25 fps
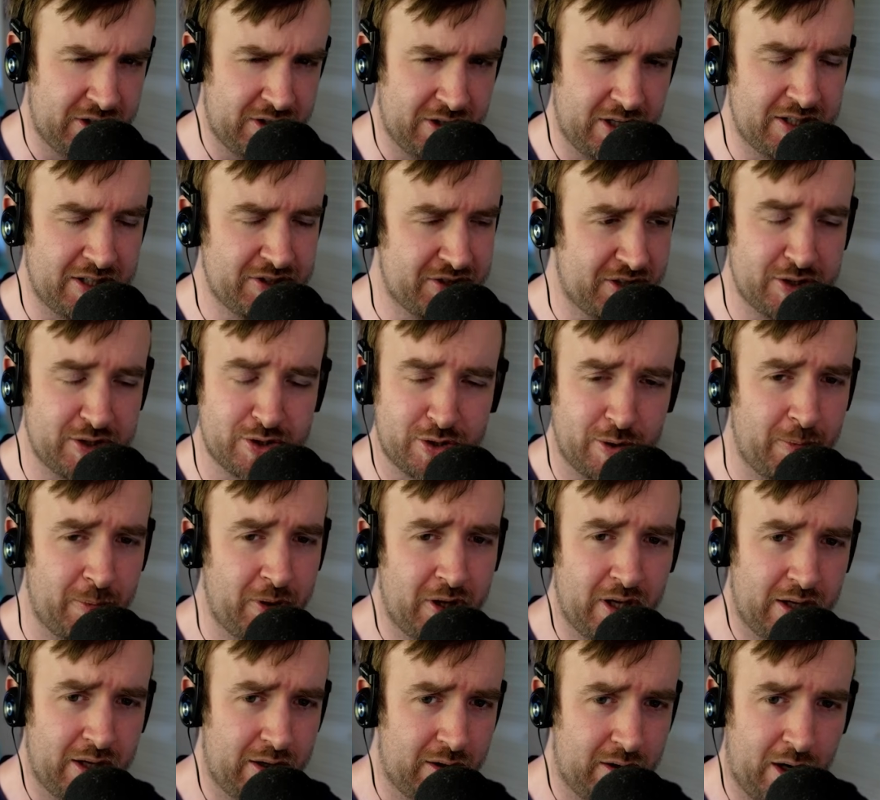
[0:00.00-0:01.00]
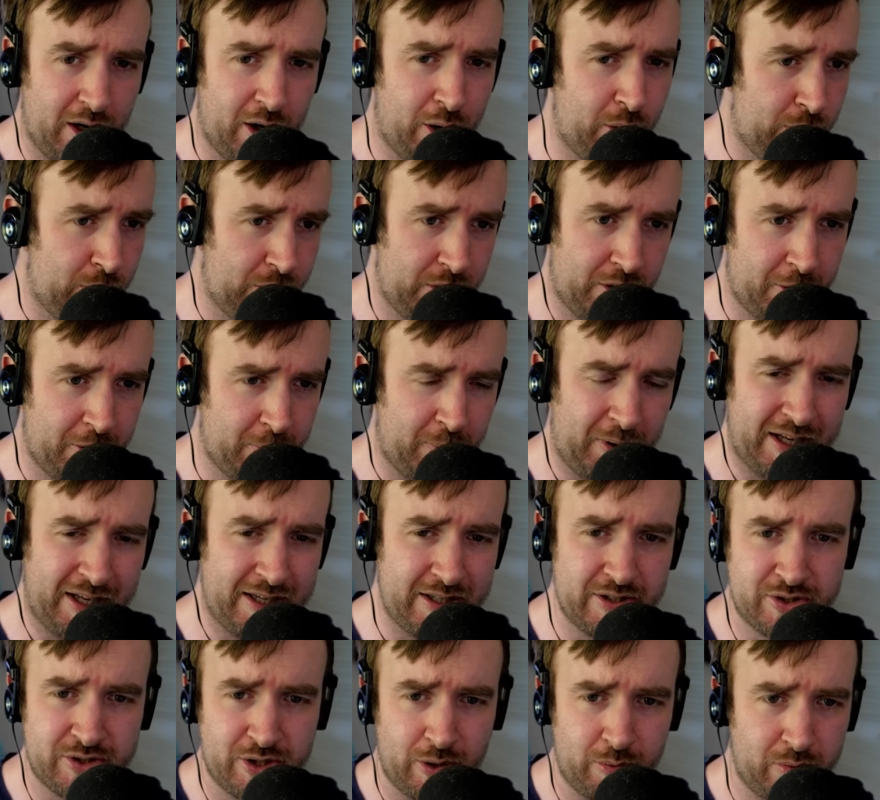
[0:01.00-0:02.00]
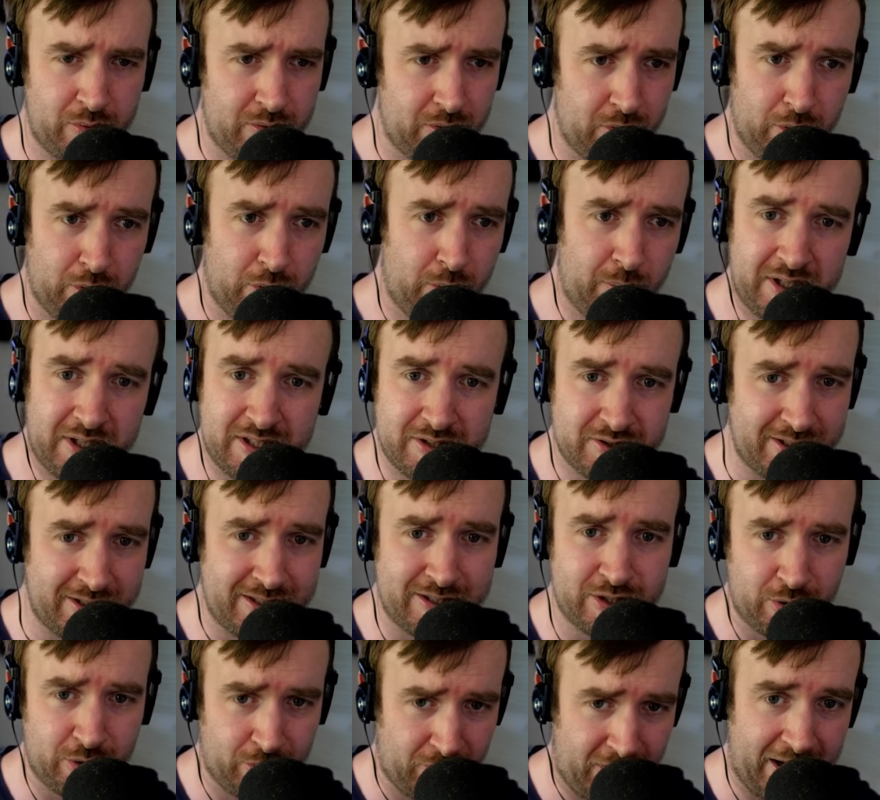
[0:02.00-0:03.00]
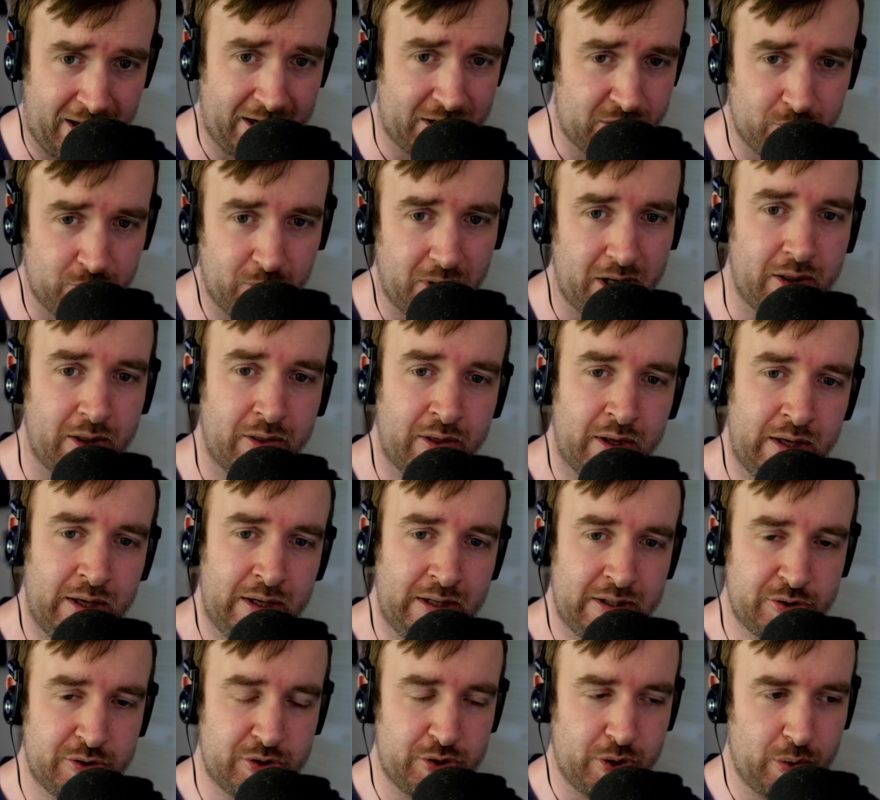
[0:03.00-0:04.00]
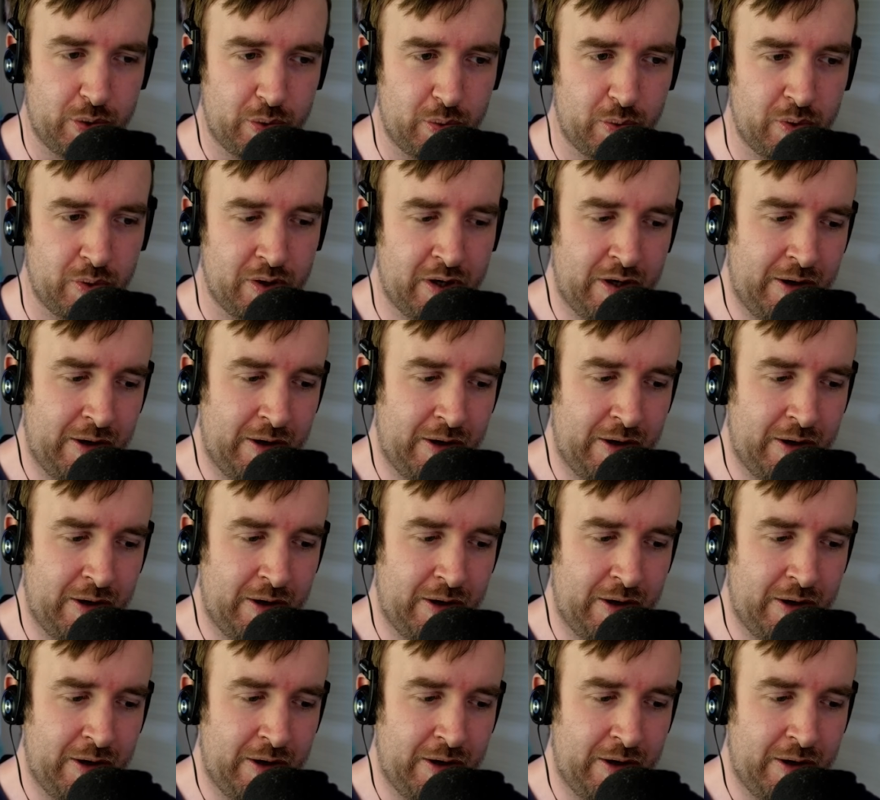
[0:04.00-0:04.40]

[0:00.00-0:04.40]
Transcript: a system that a whole lot of players don't always interact with. So